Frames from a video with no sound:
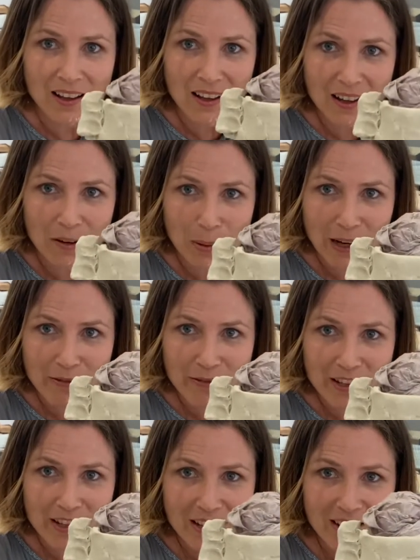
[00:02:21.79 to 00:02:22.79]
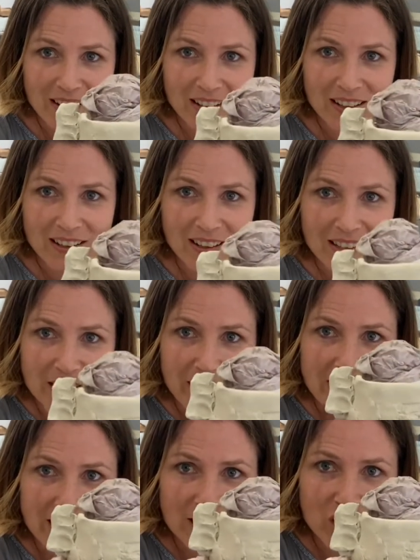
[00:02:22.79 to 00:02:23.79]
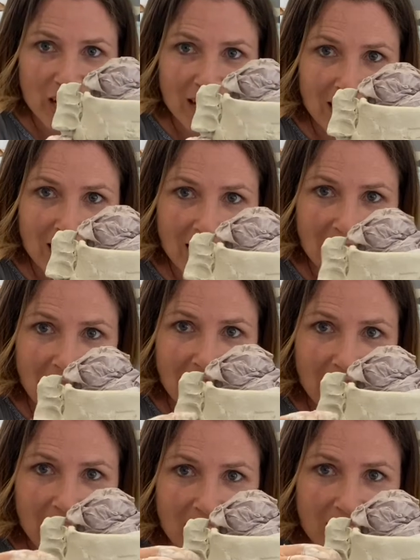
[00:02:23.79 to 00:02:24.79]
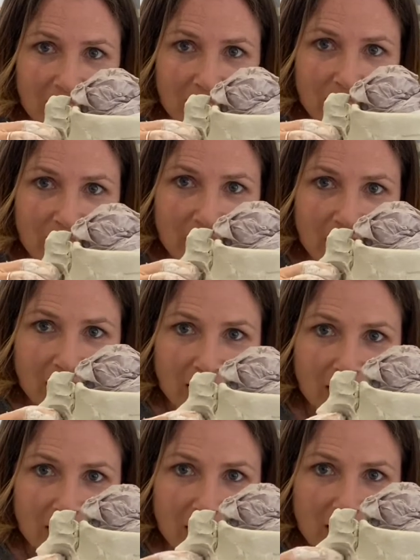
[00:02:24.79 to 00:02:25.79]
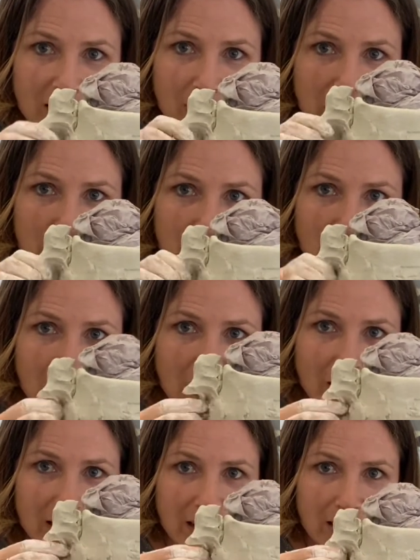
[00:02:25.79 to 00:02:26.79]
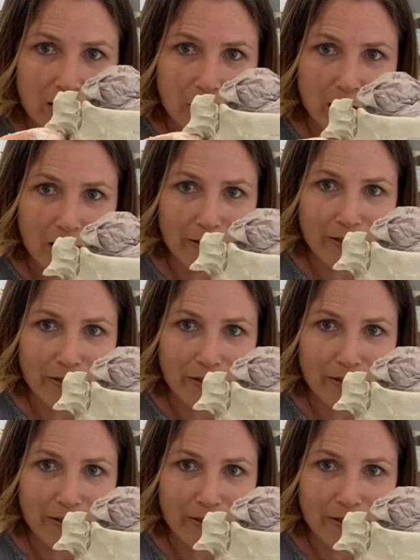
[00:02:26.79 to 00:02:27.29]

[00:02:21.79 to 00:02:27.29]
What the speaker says: above so there's the chin, the nose, just a little bit too long, I'll take a little bit off.